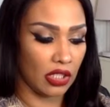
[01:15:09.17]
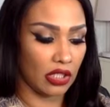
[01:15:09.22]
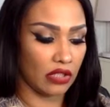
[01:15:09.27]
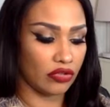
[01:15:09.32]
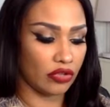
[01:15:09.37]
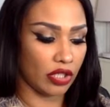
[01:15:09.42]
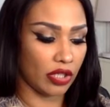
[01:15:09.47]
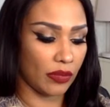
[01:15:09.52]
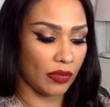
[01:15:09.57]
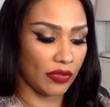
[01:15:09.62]
and
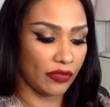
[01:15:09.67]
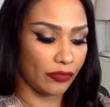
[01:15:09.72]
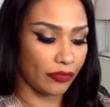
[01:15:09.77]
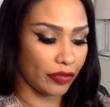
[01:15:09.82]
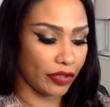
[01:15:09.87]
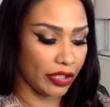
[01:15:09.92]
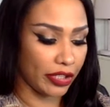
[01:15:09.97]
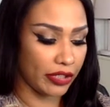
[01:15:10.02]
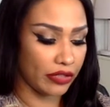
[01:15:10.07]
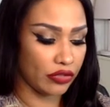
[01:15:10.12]
trying to be
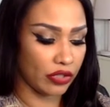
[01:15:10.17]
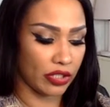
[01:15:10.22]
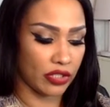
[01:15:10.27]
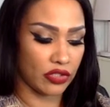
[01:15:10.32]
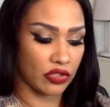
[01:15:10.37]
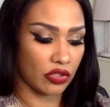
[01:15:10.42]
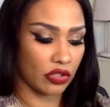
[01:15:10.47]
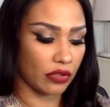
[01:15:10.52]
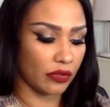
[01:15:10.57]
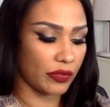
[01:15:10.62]
free, trying to
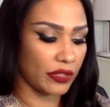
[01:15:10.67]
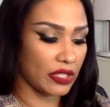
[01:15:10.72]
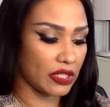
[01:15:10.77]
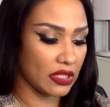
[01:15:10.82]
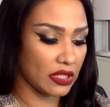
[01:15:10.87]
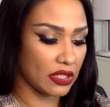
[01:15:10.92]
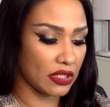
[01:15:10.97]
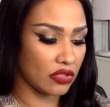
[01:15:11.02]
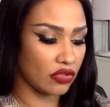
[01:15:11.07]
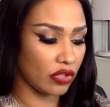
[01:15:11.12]
start a
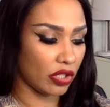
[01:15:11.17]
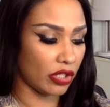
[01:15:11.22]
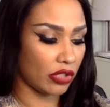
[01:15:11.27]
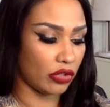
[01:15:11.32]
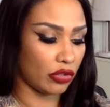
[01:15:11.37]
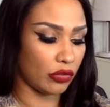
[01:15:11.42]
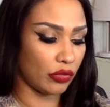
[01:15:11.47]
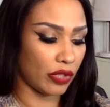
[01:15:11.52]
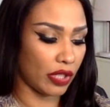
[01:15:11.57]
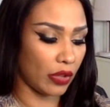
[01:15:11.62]
business, trying to
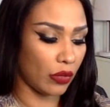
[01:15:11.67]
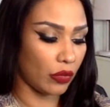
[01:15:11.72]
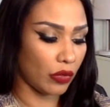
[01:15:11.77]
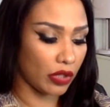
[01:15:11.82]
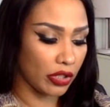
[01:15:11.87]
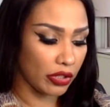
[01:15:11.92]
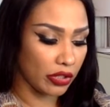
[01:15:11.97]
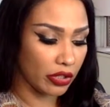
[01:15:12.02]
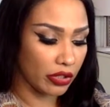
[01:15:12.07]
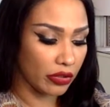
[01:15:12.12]
do what I
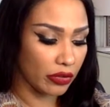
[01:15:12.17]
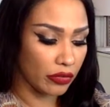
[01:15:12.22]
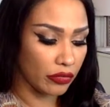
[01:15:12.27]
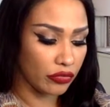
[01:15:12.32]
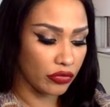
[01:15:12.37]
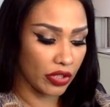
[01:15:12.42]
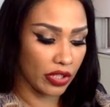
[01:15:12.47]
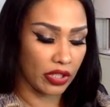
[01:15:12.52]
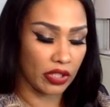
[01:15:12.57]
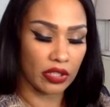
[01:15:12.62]
want to do,
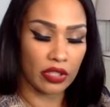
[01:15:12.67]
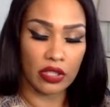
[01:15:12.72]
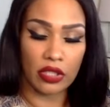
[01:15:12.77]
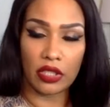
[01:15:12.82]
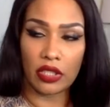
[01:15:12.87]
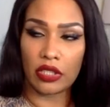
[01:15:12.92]
trying to,